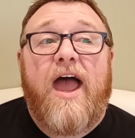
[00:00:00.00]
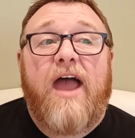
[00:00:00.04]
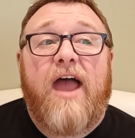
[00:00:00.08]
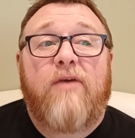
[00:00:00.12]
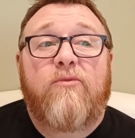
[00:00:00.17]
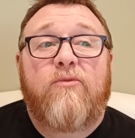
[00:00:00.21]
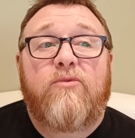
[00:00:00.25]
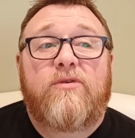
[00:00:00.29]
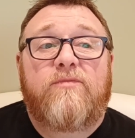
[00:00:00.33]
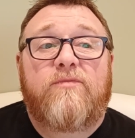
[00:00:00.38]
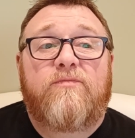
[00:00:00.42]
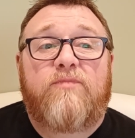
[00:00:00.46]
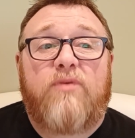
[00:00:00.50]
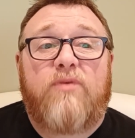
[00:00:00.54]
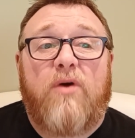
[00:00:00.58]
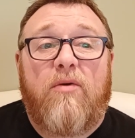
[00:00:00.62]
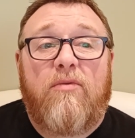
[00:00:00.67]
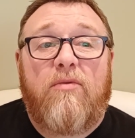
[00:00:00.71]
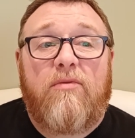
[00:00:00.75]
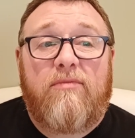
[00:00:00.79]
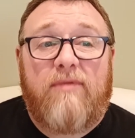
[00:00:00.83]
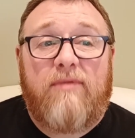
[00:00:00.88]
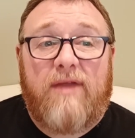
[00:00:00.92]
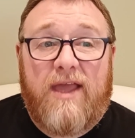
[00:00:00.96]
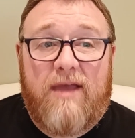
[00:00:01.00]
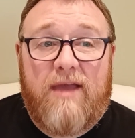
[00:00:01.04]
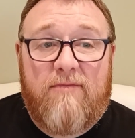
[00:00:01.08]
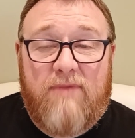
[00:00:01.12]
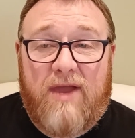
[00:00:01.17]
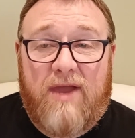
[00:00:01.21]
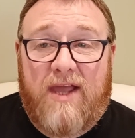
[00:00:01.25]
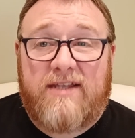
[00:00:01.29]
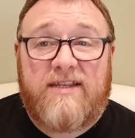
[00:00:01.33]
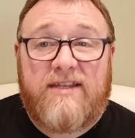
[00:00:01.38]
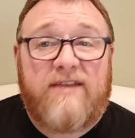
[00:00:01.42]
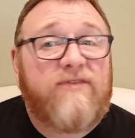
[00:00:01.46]
It would probably
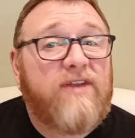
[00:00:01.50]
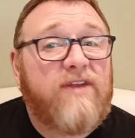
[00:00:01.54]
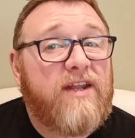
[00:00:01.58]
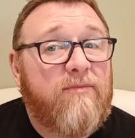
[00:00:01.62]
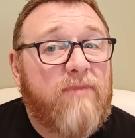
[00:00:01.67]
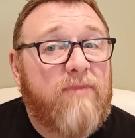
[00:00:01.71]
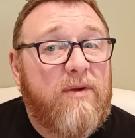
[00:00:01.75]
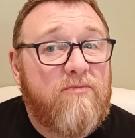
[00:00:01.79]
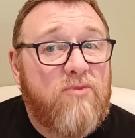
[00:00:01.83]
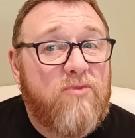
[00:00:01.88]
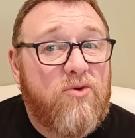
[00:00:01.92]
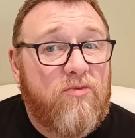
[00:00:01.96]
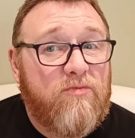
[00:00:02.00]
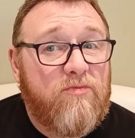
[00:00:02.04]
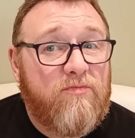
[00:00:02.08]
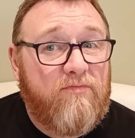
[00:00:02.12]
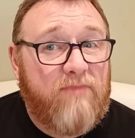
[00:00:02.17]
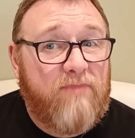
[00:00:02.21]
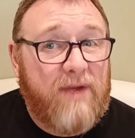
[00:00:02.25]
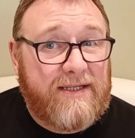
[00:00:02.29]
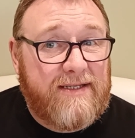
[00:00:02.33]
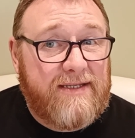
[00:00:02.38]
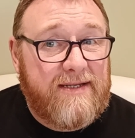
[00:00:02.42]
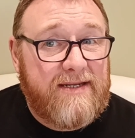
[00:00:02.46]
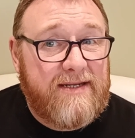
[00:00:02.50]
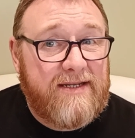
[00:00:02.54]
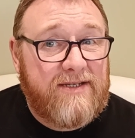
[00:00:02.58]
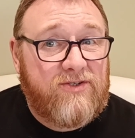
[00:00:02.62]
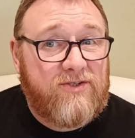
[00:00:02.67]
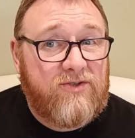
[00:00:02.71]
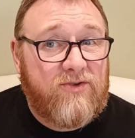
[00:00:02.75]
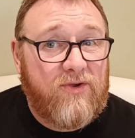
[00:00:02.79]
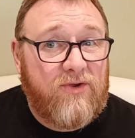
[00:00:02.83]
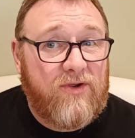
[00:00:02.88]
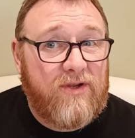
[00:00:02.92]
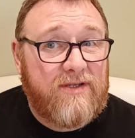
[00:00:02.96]
get better with a bit more
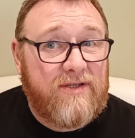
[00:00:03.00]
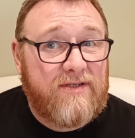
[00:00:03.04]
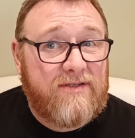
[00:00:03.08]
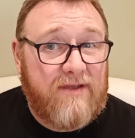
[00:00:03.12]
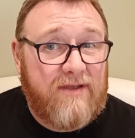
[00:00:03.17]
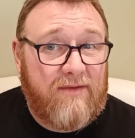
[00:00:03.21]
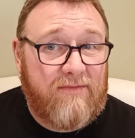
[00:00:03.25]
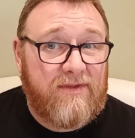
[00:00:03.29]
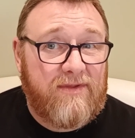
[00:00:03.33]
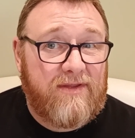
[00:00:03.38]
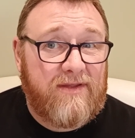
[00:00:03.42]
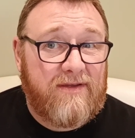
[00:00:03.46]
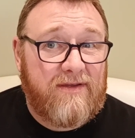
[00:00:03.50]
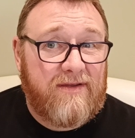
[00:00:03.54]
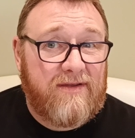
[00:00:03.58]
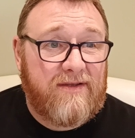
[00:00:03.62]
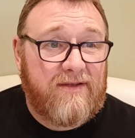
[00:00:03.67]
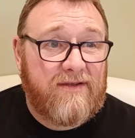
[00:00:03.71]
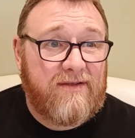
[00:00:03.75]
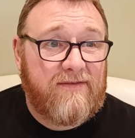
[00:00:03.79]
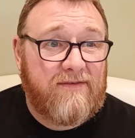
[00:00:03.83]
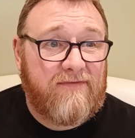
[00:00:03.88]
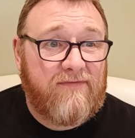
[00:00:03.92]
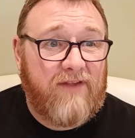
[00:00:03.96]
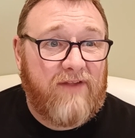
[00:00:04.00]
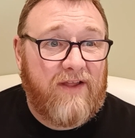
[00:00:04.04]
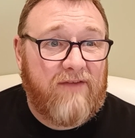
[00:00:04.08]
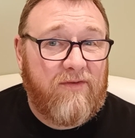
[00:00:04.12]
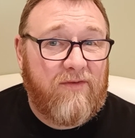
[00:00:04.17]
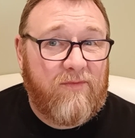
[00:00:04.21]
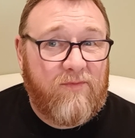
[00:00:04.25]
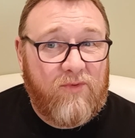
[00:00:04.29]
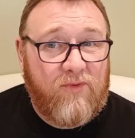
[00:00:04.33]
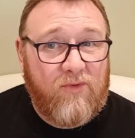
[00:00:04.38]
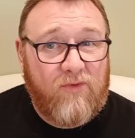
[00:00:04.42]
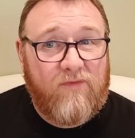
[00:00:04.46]
bitterness to it, and some of the
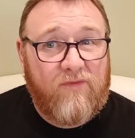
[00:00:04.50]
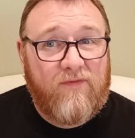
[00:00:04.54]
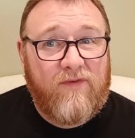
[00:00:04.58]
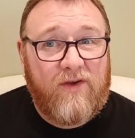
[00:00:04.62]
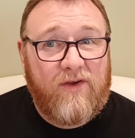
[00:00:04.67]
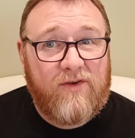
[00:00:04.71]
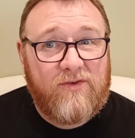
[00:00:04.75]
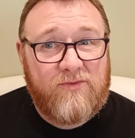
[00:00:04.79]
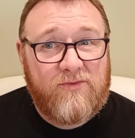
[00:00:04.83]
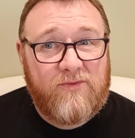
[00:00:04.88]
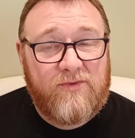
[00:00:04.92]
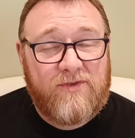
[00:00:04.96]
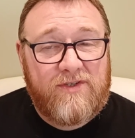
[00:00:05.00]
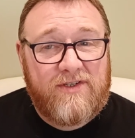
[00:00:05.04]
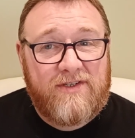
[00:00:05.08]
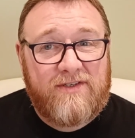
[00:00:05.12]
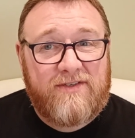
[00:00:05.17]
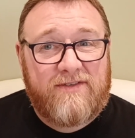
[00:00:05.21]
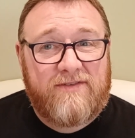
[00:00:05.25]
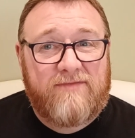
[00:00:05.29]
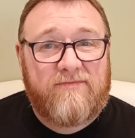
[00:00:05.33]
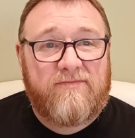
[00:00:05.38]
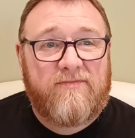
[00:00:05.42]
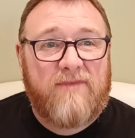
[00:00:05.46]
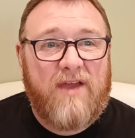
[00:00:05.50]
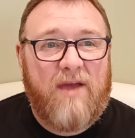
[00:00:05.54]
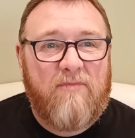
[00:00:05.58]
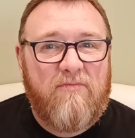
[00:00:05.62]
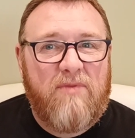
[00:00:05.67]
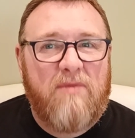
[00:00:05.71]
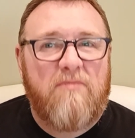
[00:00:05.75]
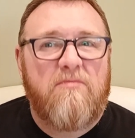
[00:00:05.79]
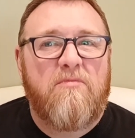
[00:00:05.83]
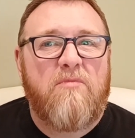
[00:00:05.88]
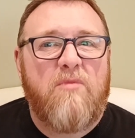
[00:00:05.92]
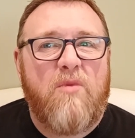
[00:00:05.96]
flavour profiles were just a
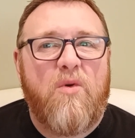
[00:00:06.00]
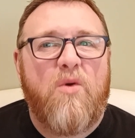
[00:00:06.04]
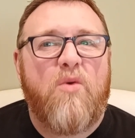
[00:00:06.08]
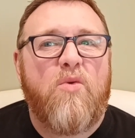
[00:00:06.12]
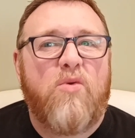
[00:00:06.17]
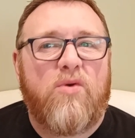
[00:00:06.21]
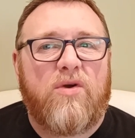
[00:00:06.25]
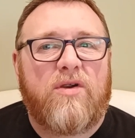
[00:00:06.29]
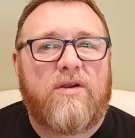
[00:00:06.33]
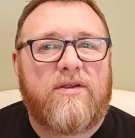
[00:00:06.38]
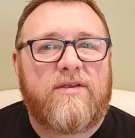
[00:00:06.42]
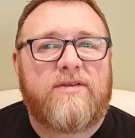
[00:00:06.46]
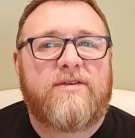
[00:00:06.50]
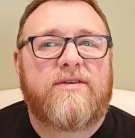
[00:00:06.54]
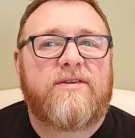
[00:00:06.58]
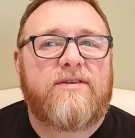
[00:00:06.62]
bit more